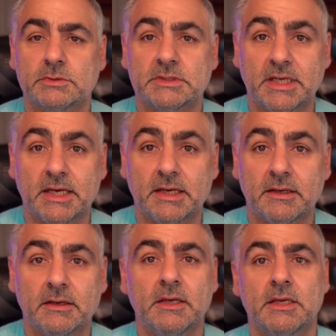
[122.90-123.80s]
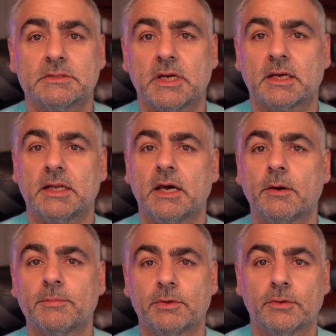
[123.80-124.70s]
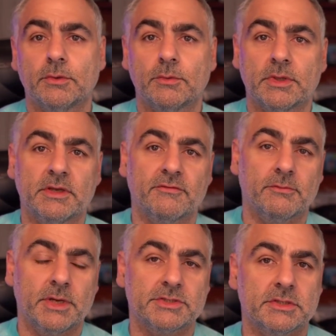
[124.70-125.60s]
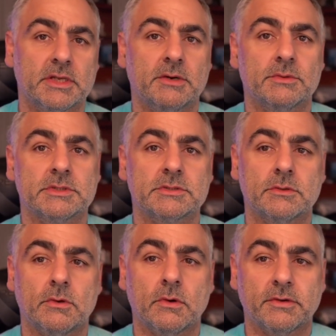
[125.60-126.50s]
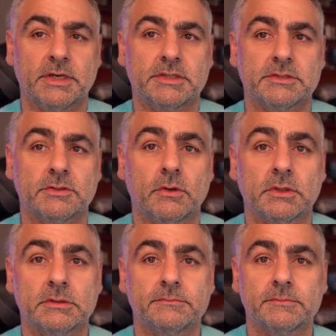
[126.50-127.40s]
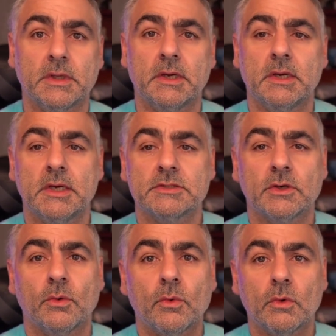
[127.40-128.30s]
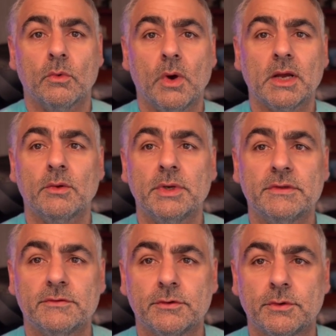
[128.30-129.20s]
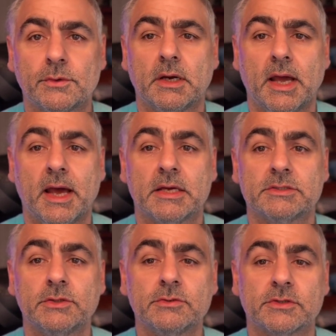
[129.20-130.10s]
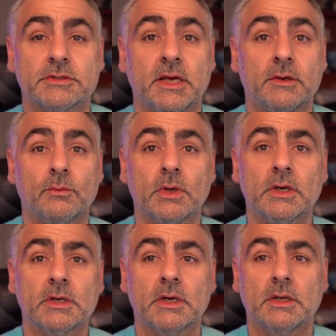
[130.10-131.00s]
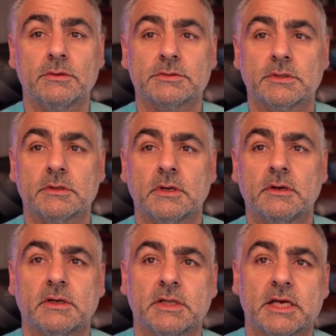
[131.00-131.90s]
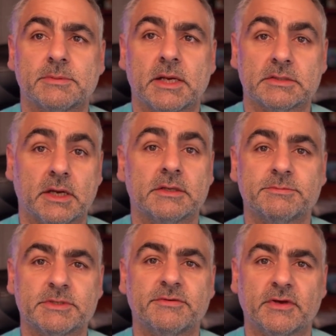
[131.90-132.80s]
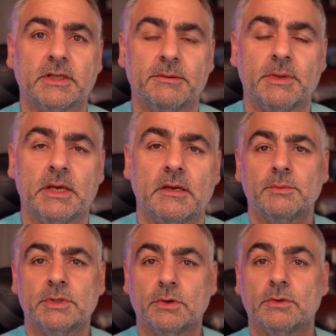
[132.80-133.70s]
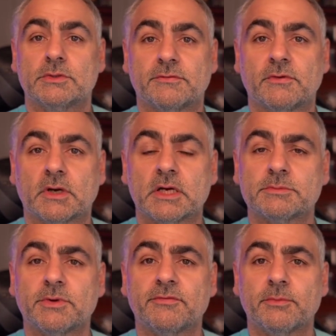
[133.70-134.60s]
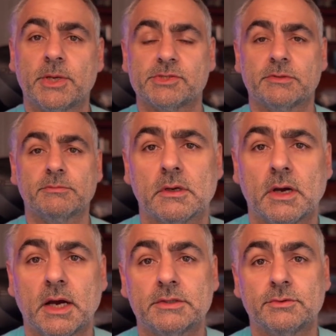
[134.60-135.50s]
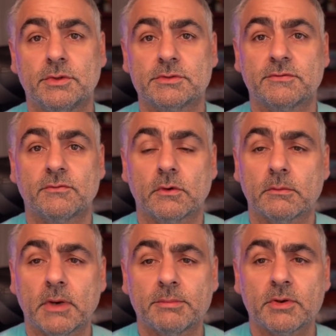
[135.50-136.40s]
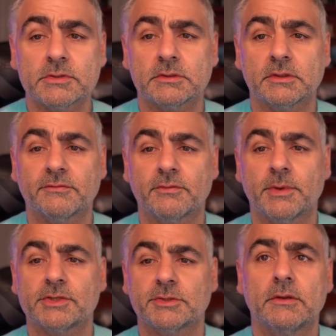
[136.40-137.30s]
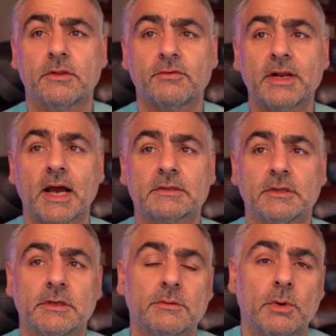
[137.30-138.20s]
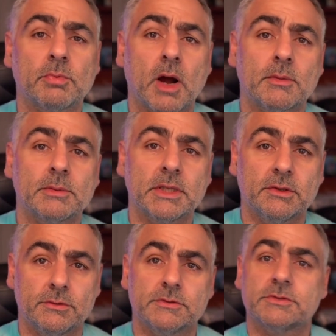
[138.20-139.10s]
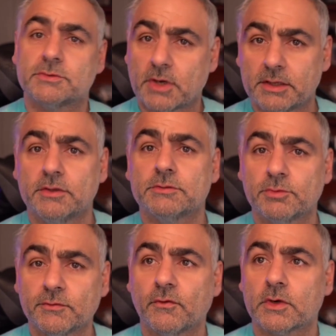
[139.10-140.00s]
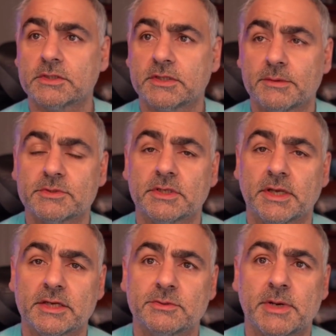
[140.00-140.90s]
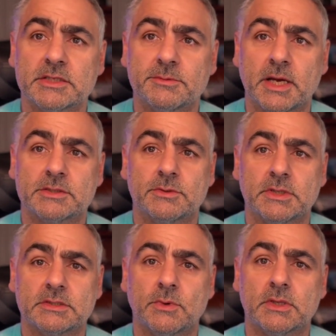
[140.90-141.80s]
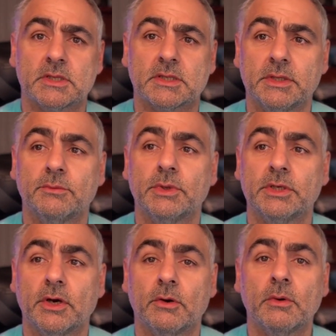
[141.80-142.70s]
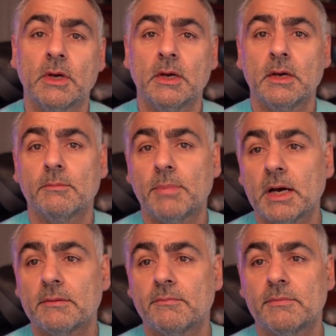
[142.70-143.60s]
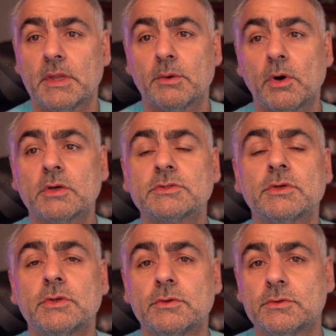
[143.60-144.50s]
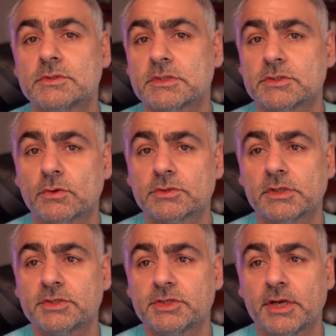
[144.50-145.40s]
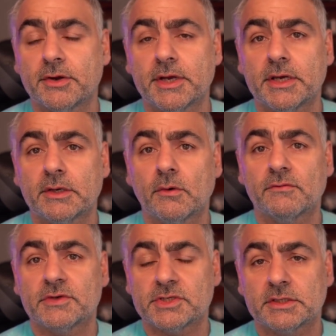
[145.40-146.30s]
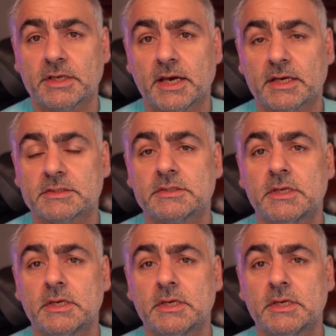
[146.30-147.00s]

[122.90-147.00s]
today, it's not going to help you with the information that was already stolen. So what can we do as users? And we're a user of LastPass, specifically me. We don't use it for customer information, but I do use it for my personal information. The threat actor will probably try to use brute force attempts to guess your master password. That's one thing that we know. But they will also use social engineering or phishing attacks